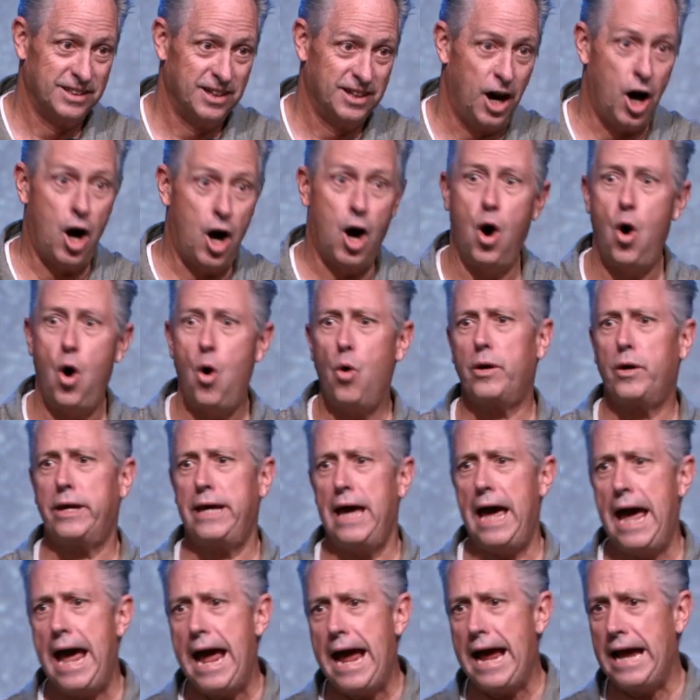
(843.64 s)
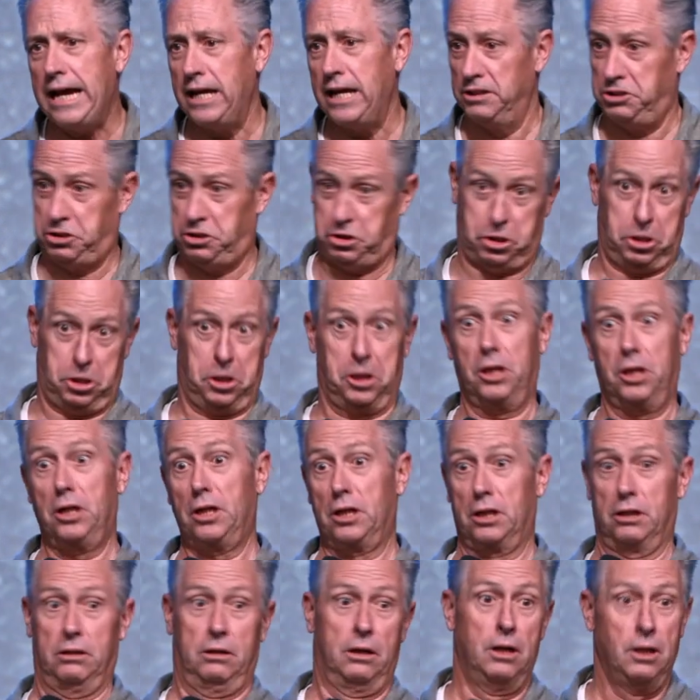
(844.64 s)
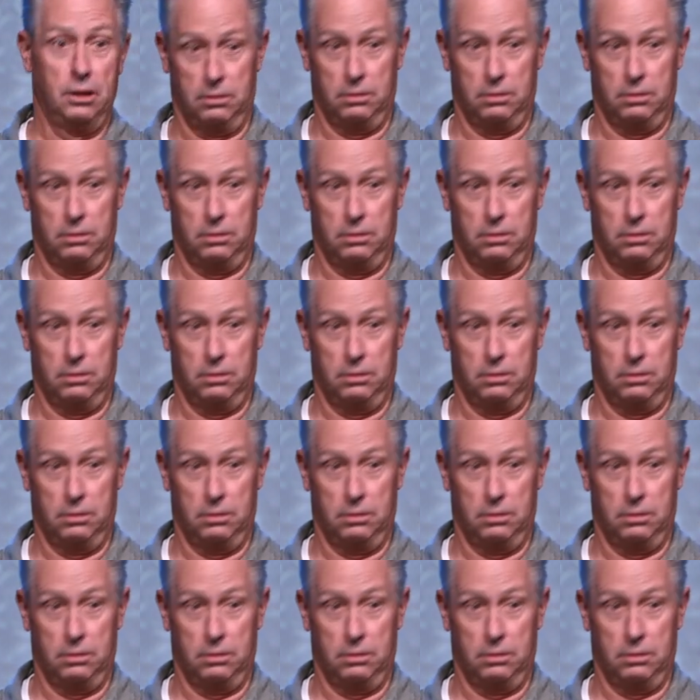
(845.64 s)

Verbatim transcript: Okay, sure.